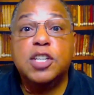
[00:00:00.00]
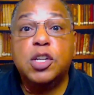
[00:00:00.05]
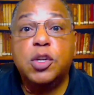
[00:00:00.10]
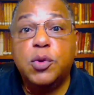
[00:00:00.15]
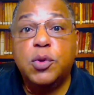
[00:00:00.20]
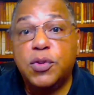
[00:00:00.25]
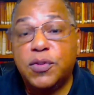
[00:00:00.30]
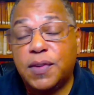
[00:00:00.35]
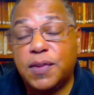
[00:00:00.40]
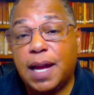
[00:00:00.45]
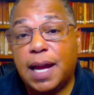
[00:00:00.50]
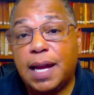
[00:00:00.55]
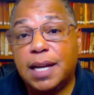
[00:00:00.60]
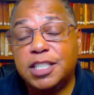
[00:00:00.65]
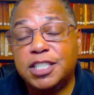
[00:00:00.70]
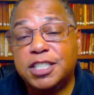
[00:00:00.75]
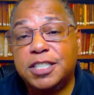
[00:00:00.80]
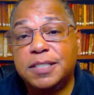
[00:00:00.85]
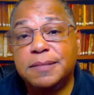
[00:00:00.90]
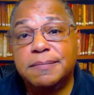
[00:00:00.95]
a newsflash.
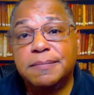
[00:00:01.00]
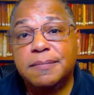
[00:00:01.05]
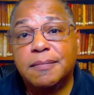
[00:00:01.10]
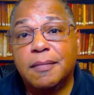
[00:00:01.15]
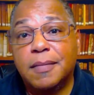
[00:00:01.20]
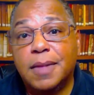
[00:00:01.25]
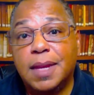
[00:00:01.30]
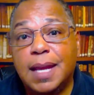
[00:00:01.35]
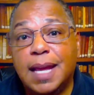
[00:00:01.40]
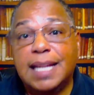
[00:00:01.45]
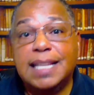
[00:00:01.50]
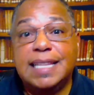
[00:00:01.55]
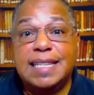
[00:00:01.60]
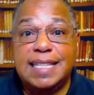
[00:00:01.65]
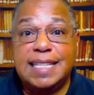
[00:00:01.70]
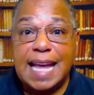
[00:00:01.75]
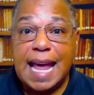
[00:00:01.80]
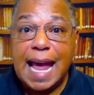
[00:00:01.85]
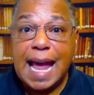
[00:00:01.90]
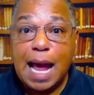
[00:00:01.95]

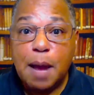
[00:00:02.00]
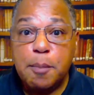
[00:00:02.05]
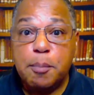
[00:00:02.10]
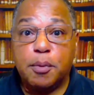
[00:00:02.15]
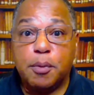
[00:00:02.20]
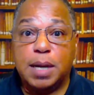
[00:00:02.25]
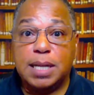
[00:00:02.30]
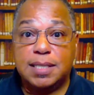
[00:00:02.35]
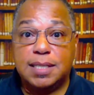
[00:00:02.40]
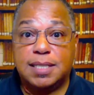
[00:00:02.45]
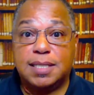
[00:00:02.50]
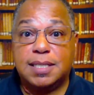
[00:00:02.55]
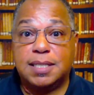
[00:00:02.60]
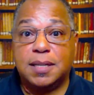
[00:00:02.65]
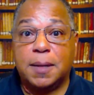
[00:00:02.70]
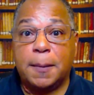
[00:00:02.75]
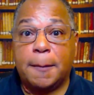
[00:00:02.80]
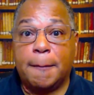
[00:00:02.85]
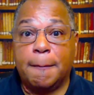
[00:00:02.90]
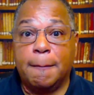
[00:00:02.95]
Tabrets,
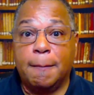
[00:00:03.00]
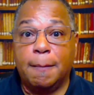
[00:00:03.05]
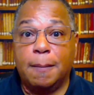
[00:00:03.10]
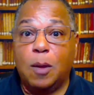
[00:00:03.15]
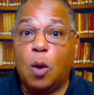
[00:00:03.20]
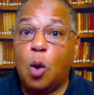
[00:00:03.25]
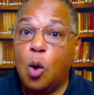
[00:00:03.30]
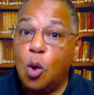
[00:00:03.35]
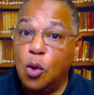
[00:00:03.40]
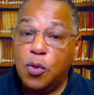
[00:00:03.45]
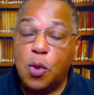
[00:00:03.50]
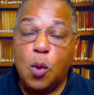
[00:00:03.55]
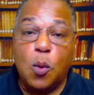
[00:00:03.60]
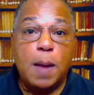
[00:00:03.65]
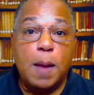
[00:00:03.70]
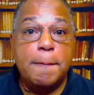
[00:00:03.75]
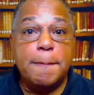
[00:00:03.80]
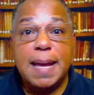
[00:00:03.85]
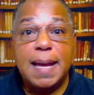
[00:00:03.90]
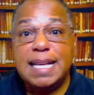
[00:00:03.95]
although
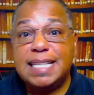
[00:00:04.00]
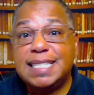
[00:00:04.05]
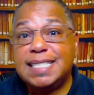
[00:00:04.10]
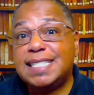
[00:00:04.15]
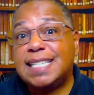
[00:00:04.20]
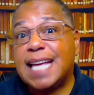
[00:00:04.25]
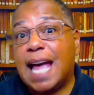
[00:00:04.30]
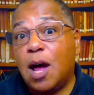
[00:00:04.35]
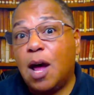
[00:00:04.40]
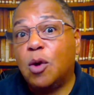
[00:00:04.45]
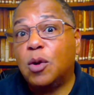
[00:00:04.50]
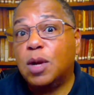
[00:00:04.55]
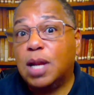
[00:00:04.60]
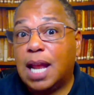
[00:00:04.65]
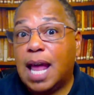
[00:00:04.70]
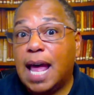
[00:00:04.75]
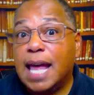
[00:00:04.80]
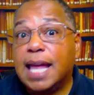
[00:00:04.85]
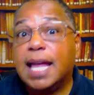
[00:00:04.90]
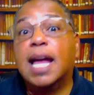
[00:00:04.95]
it may sound
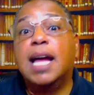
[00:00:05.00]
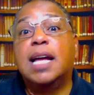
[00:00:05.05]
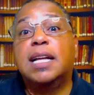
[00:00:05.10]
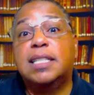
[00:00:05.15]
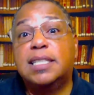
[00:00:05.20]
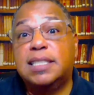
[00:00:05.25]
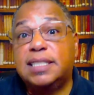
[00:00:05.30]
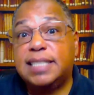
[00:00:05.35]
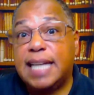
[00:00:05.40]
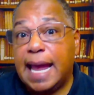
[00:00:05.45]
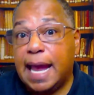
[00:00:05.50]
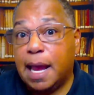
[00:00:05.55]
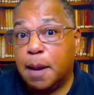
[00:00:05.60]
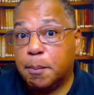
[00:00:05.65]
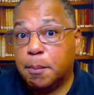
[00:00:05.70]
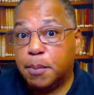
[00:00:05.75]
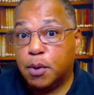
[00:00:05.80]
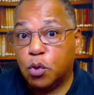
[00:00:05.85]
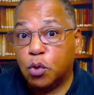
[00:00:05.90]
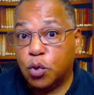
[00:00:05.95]
like
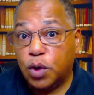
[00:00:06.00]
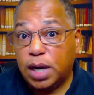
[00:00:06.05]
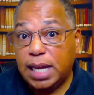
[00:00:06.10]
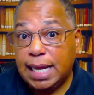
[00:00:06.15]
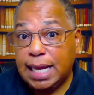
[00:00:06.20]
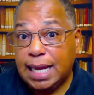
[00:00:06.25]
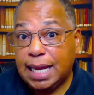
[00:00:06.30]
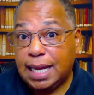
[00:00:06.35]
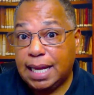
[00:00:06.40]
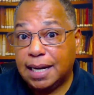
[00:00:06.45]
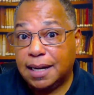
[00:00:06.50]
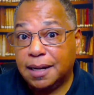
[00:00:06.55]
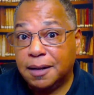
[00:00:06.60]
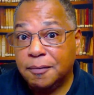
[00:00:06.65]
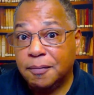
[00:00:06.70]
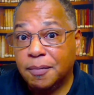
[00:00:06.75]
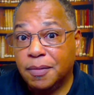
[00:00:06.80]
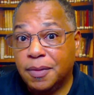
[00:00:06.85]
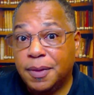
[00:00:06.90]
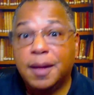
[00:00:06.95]
tambourine,
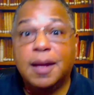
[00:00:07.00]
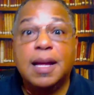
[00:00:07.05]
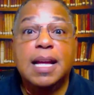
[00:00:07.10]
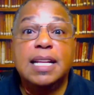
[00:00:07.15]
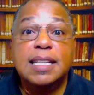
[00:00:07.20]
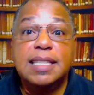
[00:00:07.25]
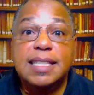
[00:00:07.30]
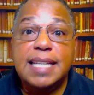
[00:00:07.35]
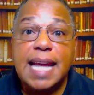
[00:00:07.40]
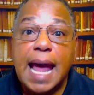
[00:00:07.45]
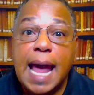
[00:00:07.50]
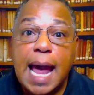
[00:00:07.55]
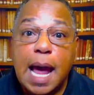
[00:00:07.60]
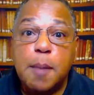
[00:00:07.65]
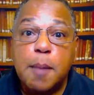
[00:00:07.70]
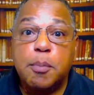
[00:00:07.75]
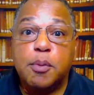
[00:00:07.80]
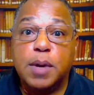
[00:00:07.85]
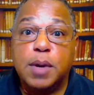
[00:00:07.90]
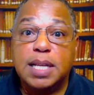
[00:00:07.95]

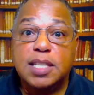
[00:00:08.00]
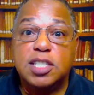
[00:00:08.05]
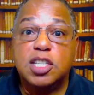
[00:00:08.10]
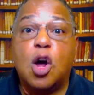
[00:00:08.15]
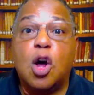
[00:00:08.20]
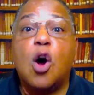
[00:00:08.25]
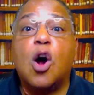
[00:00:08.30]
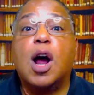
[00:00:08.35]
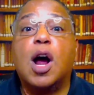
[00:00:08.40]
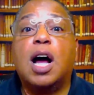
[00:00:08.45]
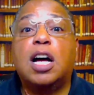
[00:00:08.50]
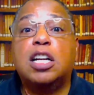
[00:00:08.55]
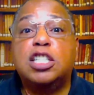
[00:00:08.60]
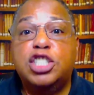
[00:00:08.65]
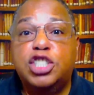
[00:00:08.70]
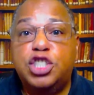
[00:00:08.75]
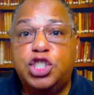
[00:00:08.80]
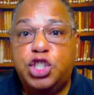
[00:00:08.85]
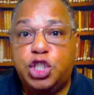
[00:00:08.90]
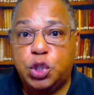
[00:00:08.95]
tabrets are a
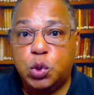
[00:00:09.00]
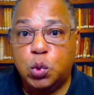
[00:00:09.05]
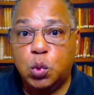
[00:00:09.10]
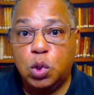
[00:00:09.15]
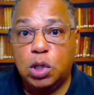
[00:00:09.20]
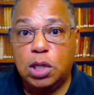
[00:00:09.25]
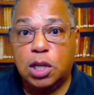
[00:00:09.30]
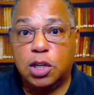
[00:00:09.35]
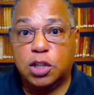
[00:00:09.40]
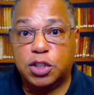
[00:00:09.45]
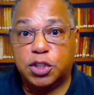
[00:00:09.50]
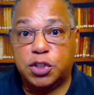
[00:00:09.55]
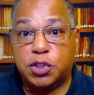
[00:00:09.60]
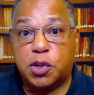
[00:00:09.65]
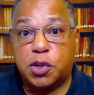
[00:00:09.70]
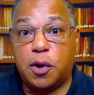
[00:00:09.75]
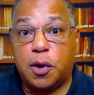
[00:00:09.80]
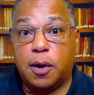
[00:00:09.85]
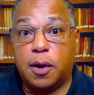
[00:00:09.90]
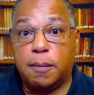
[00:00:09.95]
jeweler's
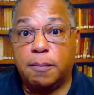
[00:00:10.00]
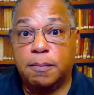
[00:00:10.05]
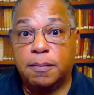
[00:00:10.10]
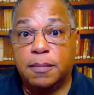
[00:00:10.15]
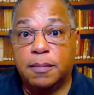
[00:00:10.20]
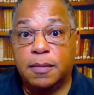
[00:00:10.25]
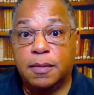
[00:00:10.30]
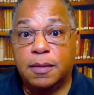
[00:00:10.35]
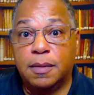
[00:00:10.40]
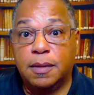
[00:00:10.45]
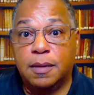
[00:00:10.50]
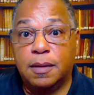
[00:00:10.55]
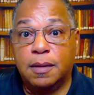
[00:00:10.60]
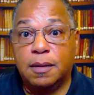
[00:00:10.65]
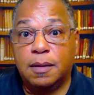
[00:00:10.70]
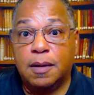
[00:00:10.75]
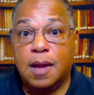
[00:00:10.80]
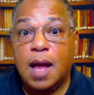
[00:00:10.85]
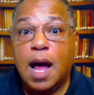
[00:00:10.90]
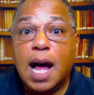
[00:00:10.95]
term.
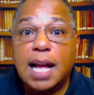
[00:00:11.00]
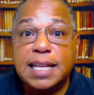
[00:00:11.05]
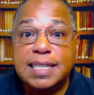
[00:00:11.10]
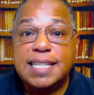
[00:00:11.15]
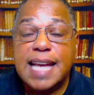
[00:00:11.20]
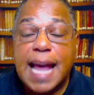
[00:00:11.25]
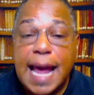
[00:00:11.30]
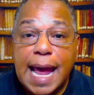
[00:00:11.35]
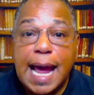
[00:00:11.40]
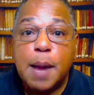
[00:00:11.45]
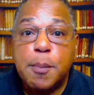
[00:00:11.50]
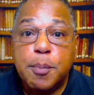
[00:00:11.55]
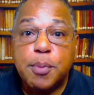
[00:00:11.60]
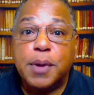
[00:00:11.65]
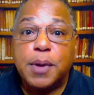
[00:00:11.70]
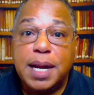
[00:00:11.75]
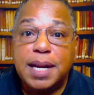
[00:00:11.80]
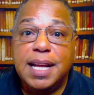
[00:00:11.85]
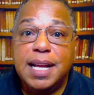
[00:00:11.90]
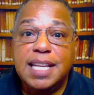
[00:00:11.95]
A
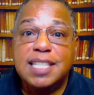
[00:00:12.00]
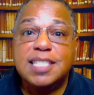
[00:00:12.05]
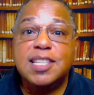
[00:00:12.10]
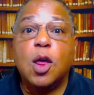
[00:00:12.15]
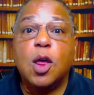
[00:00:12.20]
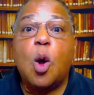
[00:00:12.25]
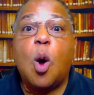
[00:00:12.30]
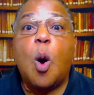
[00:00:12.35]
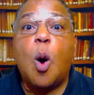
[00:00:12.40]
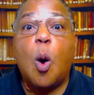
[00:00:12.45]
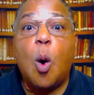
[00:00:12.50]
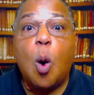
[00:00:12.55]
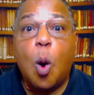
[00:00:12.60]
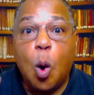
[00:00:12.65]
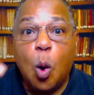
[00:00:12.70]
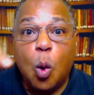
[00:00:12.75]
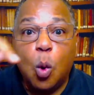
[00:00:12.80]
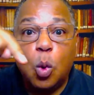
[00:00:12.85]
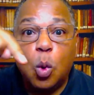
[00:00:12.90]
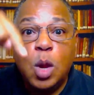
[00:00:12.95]
tabret is the
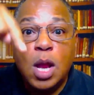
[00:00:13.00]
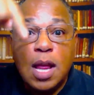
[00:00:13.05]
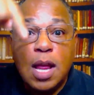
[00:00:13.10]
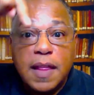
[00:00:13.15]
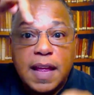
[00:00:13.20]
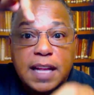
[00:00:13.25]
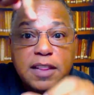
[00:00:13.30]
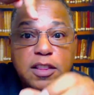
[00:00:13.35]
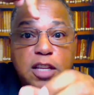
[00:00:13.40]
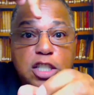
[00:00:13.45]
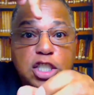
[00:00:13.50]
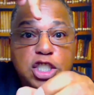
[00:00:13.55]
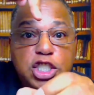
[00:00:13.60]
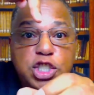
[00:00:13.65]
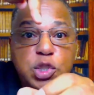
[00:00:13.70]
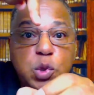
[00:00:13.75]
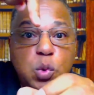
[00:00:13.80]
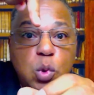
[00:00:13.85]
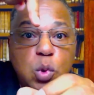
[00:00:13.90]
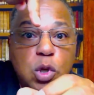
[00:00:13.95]
hole that the
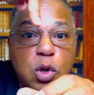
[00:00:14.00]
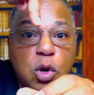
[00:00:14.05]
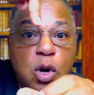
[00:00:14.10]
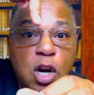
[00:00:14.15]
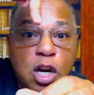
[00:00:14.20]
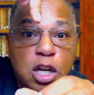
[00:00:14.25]
jeweler